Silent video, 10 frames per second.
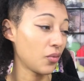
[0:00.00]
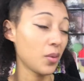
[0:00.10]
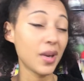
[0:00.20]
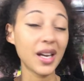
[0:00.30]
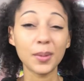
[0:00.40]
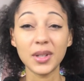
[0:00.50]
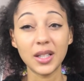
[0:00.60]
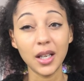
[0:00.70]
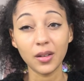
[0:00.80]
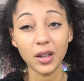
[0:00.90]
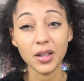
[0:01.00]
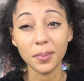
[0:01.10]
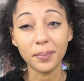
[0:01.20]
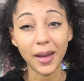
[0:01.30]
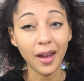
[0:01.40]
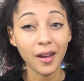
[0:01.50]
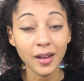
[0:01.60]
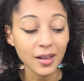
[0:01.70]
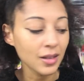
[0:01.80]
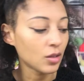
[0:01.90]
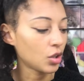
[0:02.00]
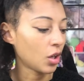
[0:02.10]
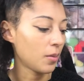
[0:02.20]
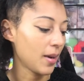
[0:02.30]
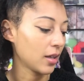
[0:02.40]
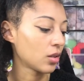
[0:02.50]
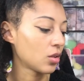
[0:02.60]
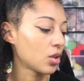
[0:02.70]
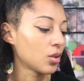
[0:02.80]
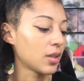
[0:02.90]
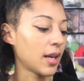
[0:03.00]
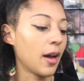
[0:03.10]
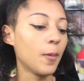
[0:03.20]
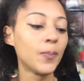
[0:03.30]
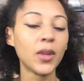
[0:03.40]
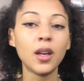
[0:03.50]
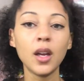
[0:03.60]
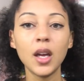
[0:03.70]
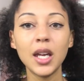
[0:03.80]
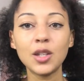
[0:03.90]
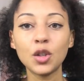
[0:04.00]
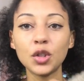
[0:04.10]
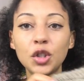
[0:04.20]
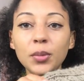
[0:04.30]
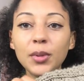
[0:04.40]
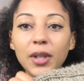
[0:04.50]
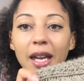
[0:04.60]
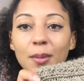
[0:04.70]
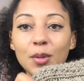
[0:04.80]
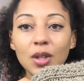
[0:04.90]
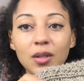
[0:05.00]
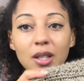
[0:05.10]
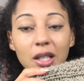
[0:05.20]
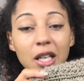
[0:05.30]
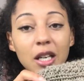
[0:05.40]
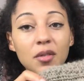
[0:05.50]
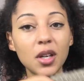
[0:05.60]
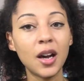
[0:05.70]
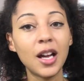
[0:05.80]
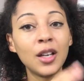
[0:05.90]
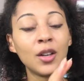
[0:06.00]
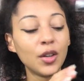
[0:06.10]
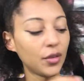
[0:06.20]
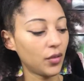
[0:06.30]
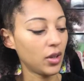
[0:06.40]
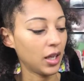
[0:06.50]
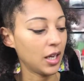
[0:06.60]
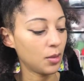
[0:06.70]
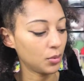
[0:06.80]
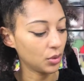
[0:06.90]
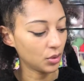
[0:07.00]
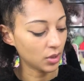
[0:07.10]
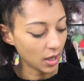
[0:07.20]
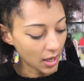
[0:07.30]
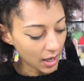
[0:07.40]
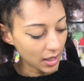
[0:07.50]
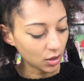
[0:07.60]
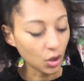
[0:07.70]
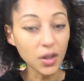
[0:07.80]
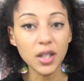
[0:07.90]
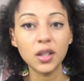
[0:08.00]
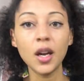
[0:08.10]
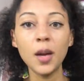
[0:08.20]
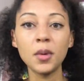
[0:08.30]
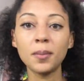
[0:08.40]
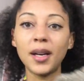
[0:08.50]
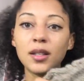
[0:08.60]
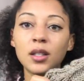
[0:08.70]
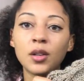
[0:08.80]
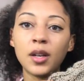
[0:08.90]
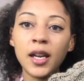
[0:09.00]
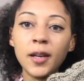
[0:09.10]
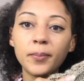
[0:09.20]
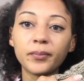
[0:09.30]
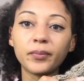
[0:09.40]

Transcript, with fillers: if you make a mistake on it, it's a pain to go back and sort out. It's got the double cables on the sleeves. I love the cables. It's got this diamond pattern on it,